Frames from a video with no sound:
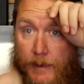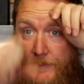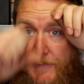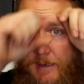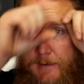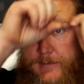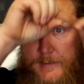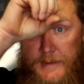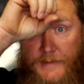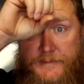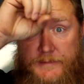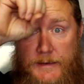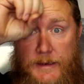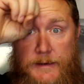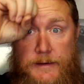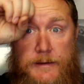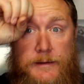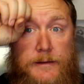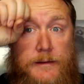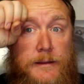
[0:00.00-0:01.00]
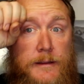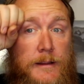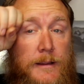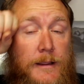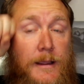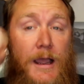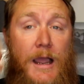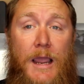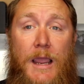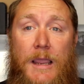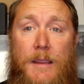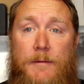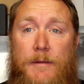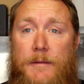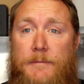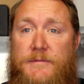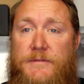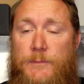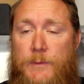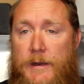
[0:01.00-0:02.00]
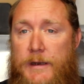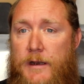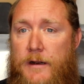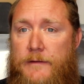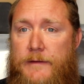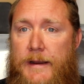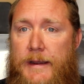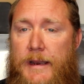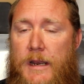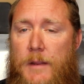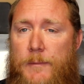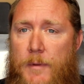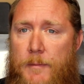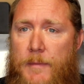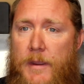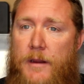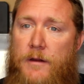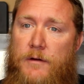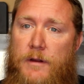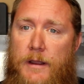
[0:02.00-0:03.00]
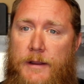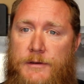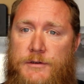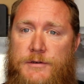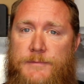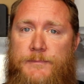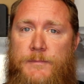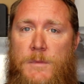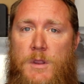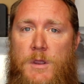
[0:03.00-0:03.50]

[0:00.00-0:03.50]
I'm not glistening, I am sweating already, and I'm in my garage.